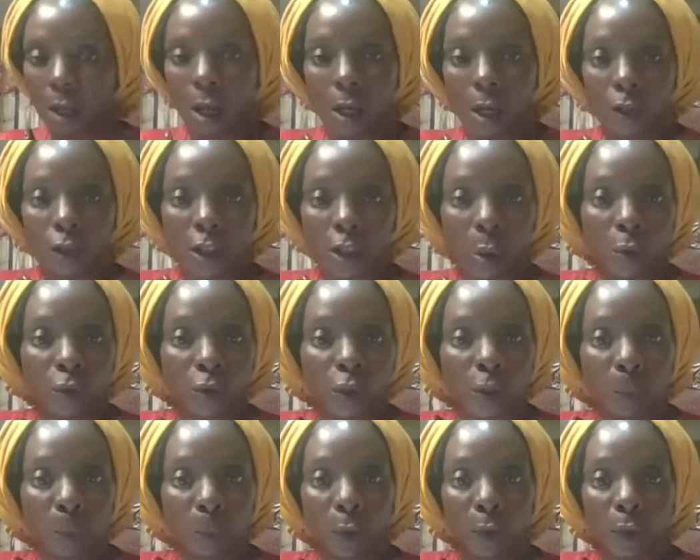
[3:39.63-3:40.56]
Someone
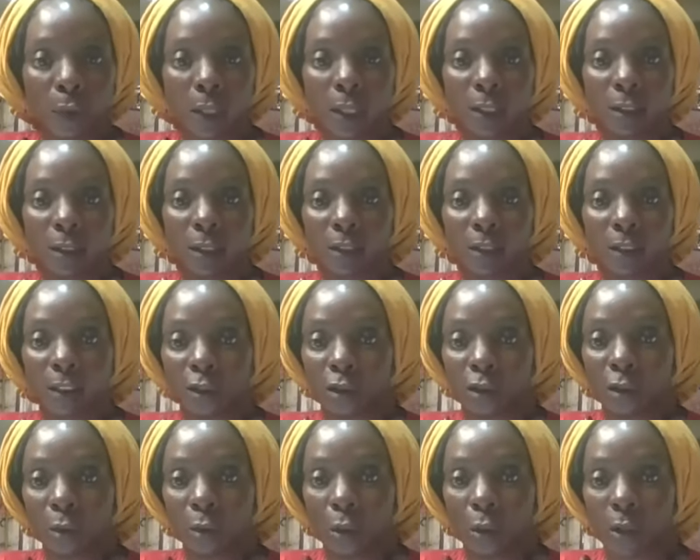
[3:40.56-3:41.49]
just put in there that
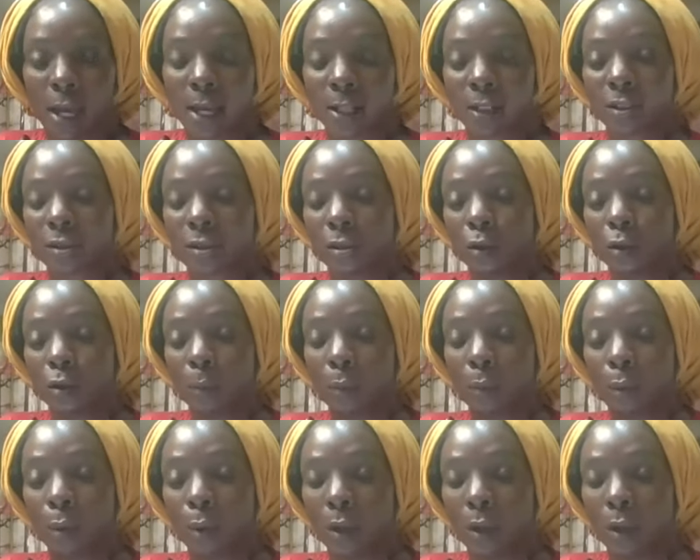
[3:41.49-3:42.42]
she had a
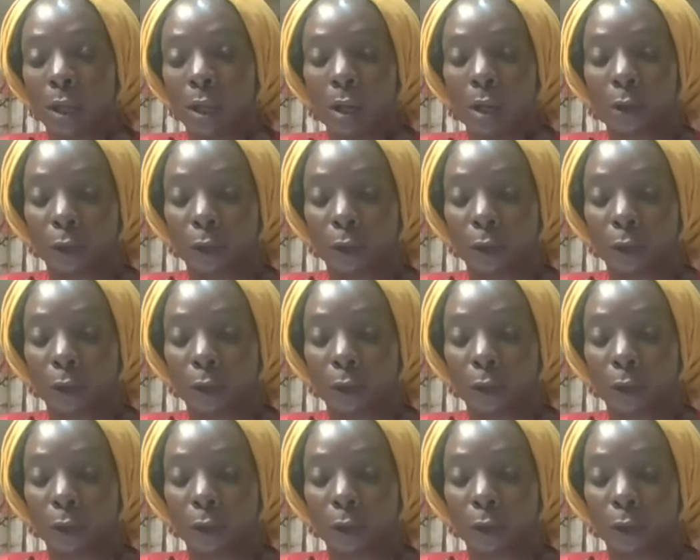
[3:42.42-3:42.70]
stillborn